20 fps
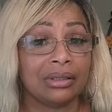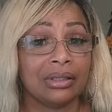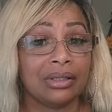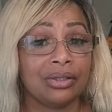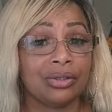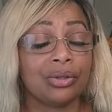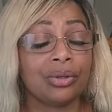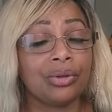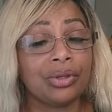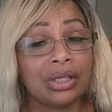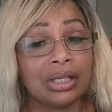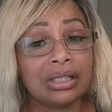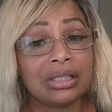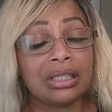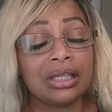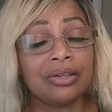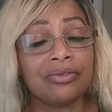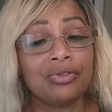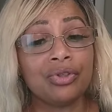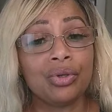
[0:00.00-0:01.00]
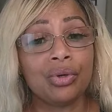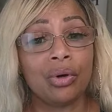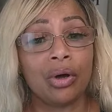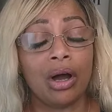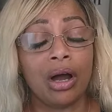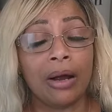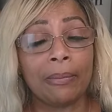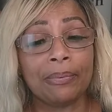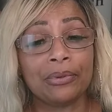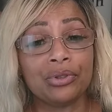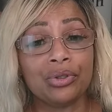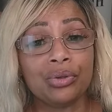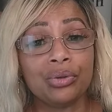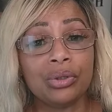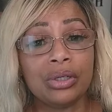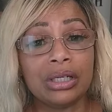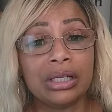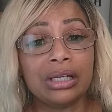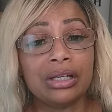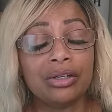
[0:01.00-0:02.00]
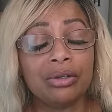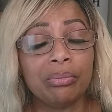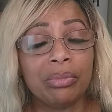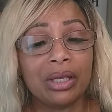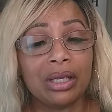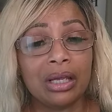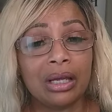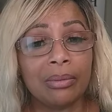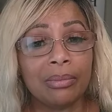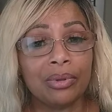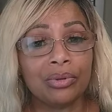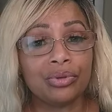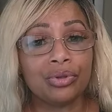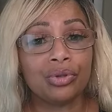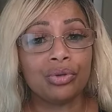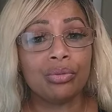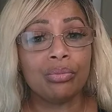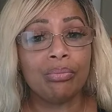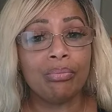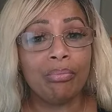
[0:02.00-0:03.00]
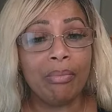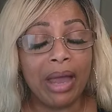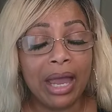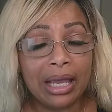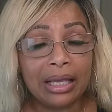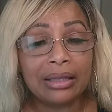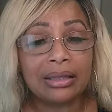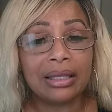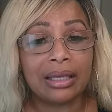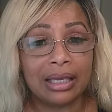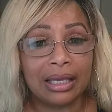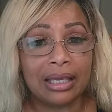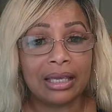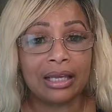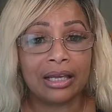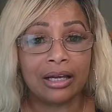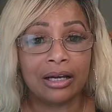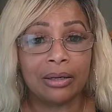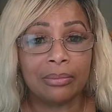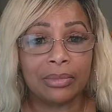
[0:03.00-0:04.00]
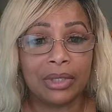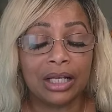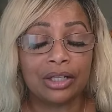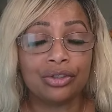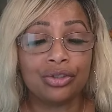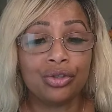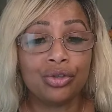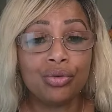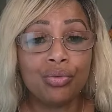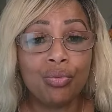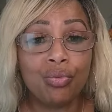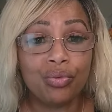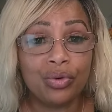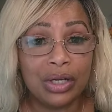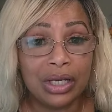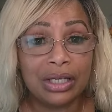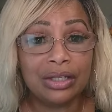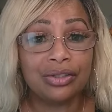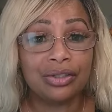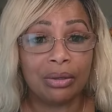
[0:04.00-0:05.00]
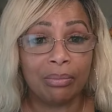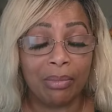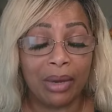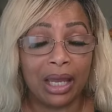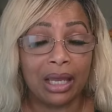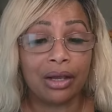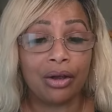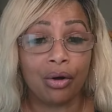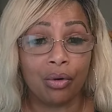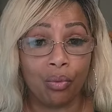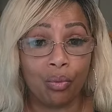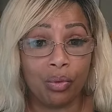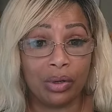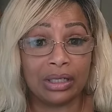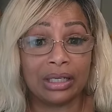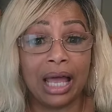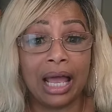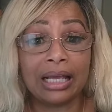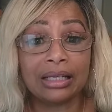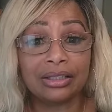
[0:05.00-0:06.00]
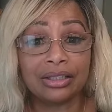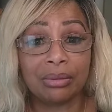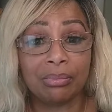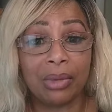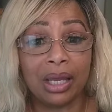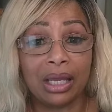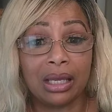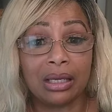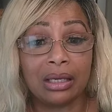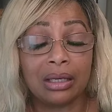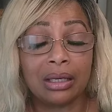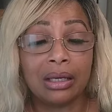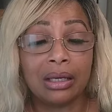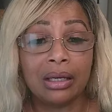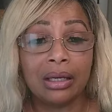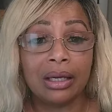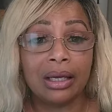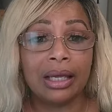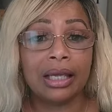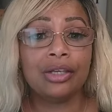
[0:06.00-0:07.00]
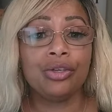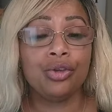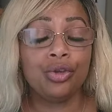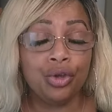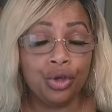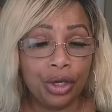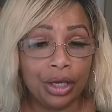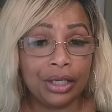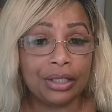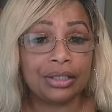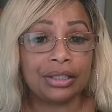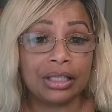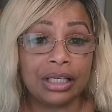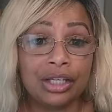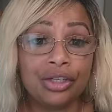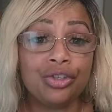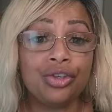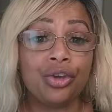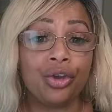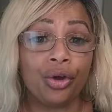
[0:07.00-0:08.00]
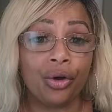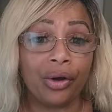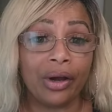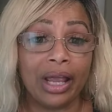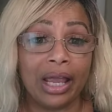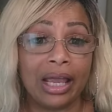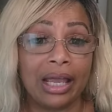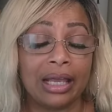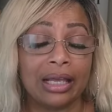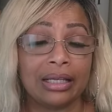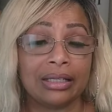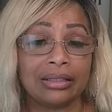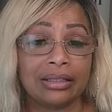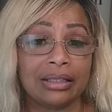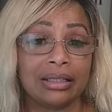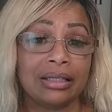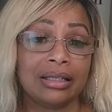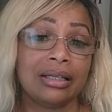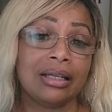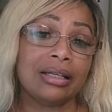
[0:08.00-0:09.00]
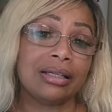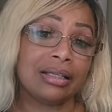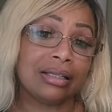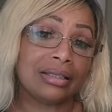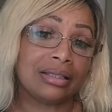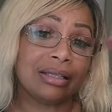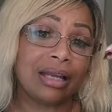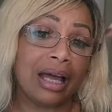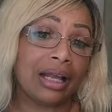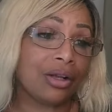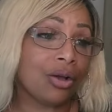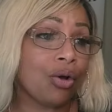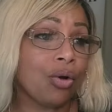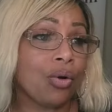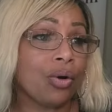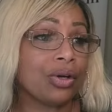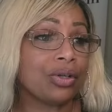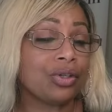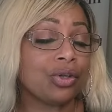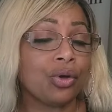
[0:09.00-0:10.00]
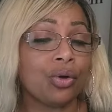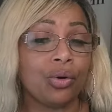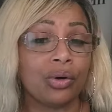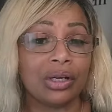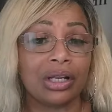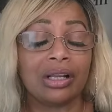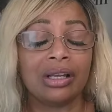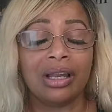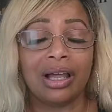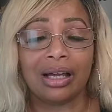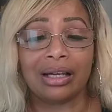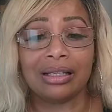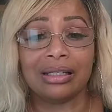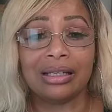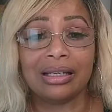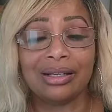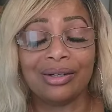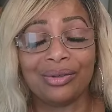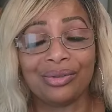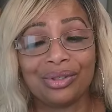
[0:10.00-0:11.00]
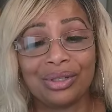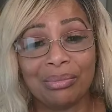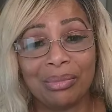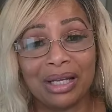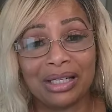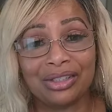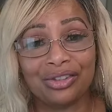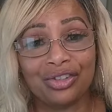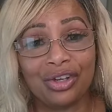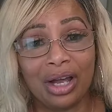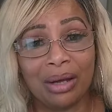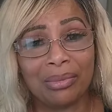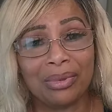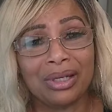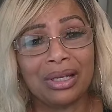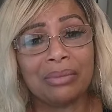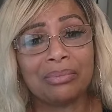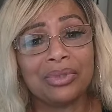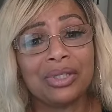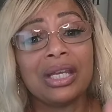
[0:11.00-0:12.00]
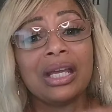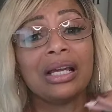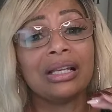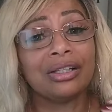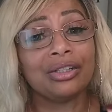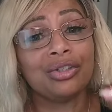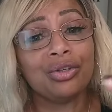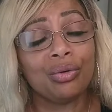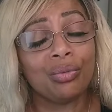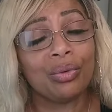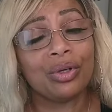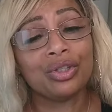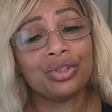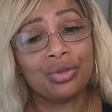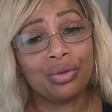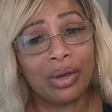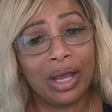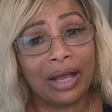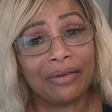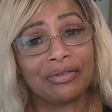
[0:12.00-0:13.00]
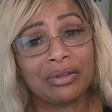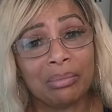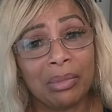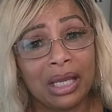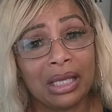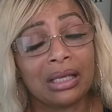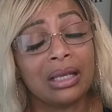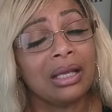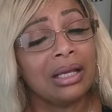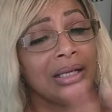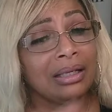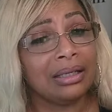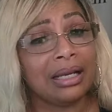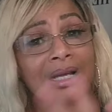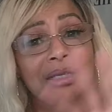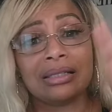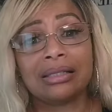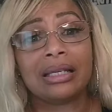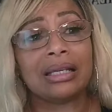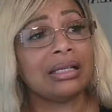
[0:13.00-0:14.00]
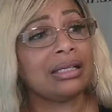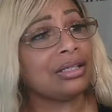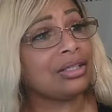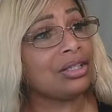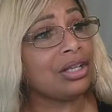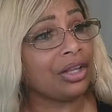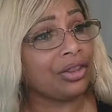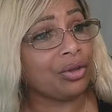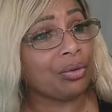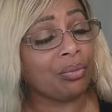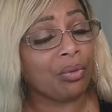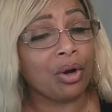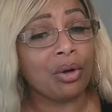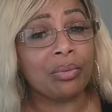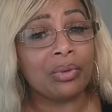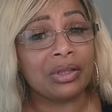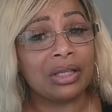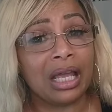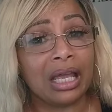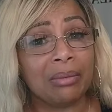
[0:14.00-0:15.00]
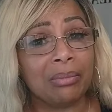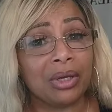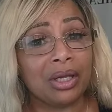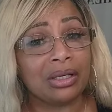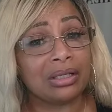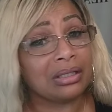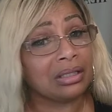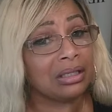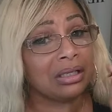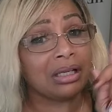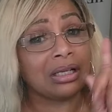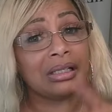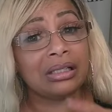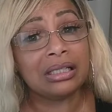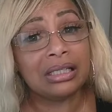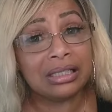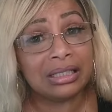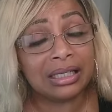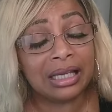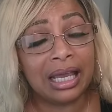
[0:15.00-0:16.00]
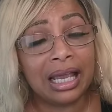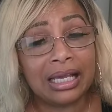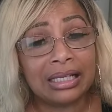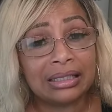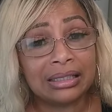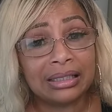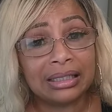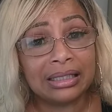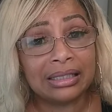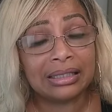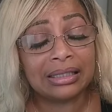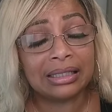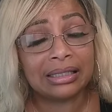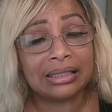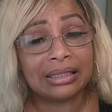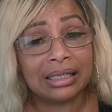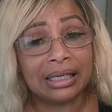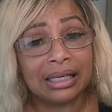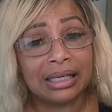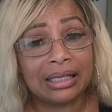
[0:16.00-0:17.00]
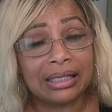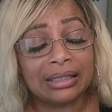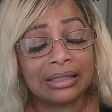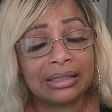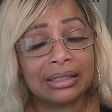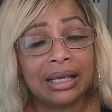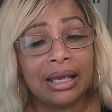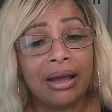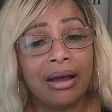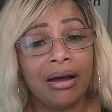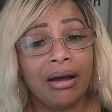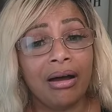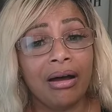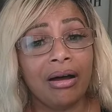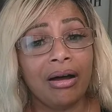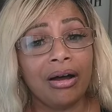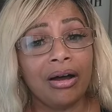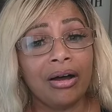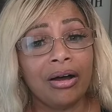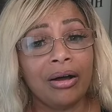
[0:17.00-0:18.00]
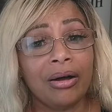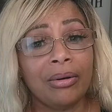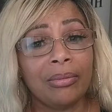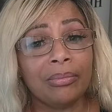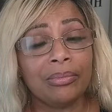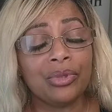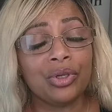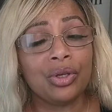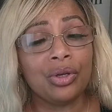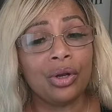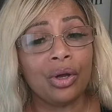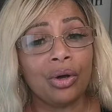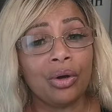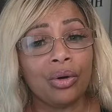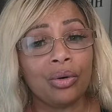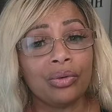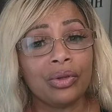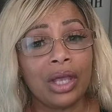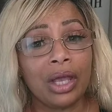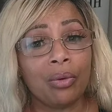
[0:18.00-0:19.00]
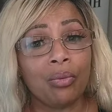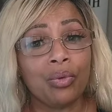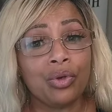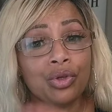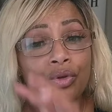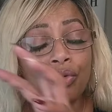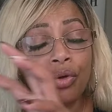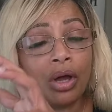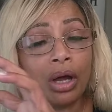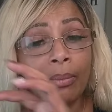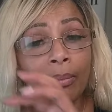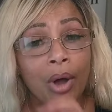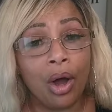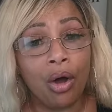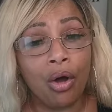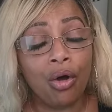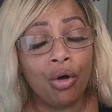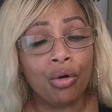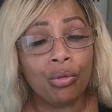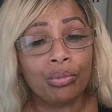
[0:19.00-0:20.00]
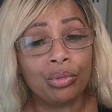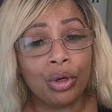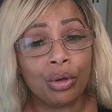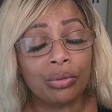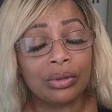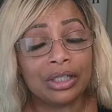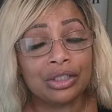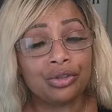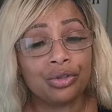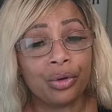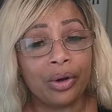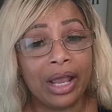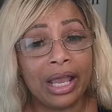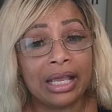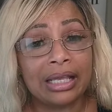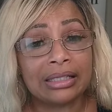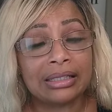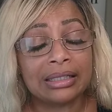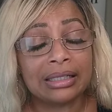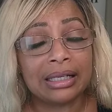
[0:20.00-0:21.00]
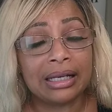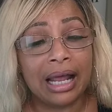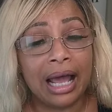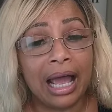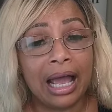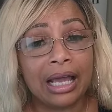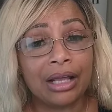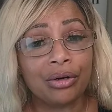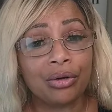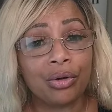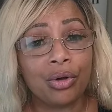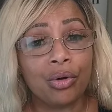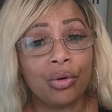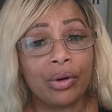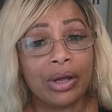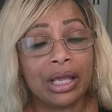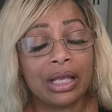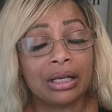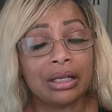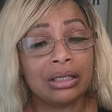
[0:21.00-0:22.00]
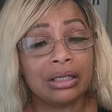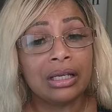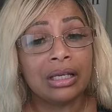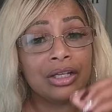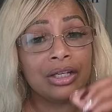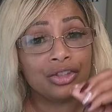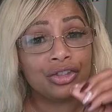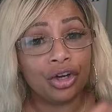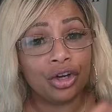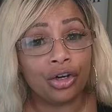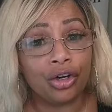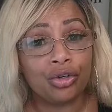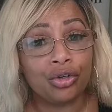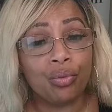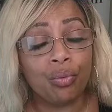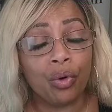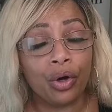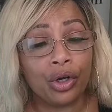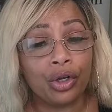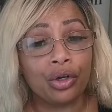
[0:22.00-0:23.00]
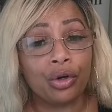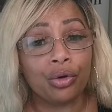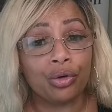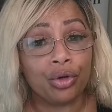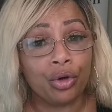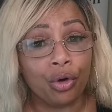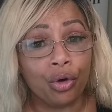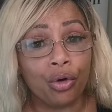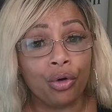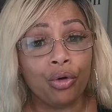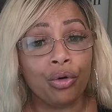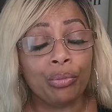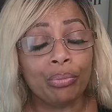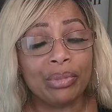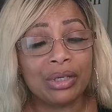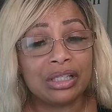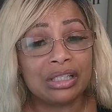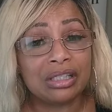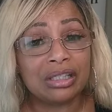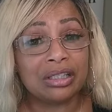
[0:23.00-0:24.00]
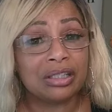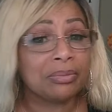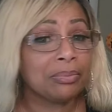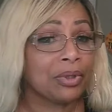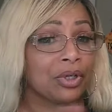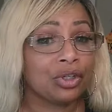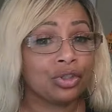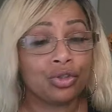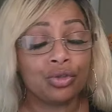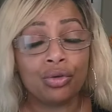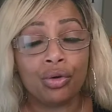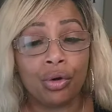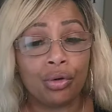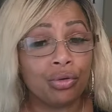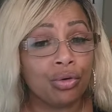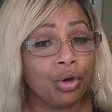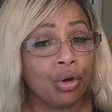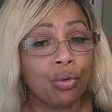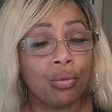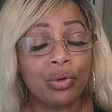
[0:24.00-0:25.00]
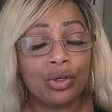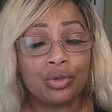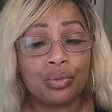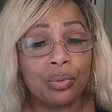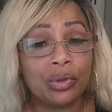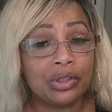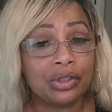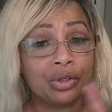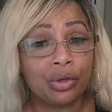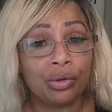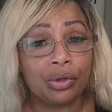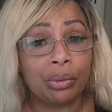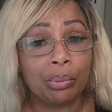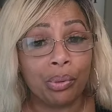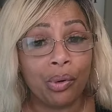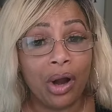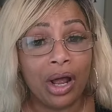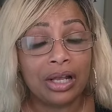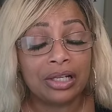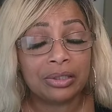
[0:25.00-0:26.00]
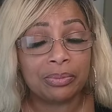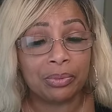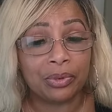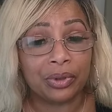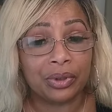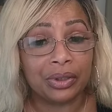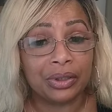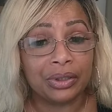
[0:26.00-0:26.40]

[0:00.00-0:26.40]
So this gives you an opportunity to be able to make the income that you need to make or would like to make. It's in your hands. It's not according to going and clocking in on somebody's job and them telling you what you have to make. Not saying there's nothing wrong with that because in Ecclesiastes it says um, you know, that when you come home, don't let your hands sit idle. Go ahead and start do working on your own business because you don't know which one's going to prosper.